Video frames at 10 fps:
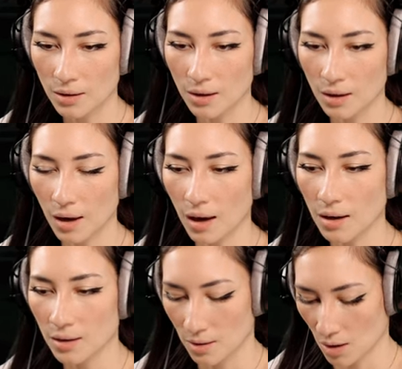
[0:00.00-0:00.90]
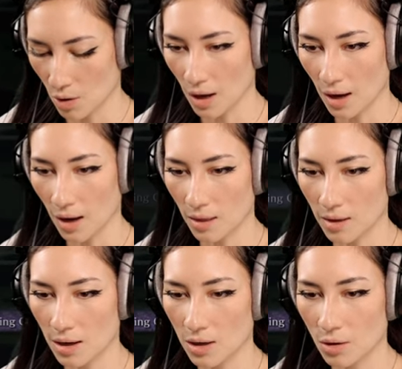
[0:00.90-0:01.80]
Okay. Okay, I think
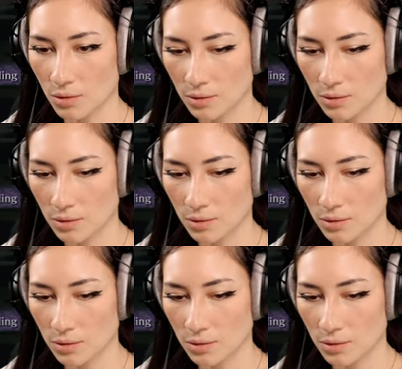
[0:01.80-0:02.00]
I know.